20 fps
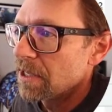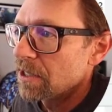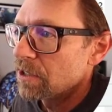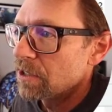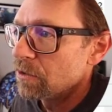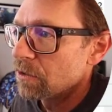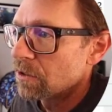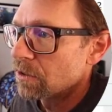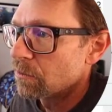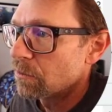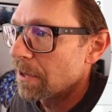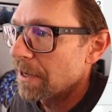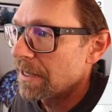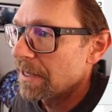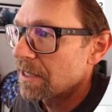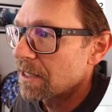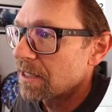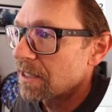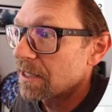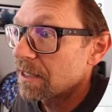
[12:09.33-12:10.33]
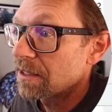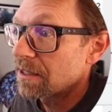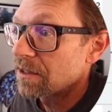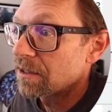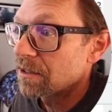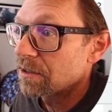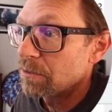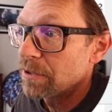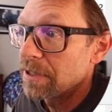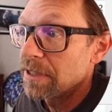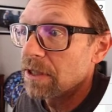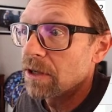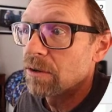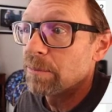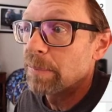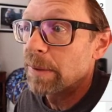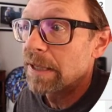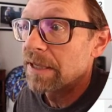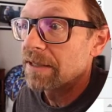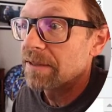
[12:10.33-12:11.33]
you can right click the reload
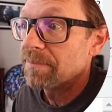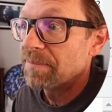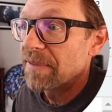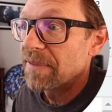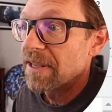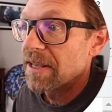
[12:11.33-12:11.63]
button,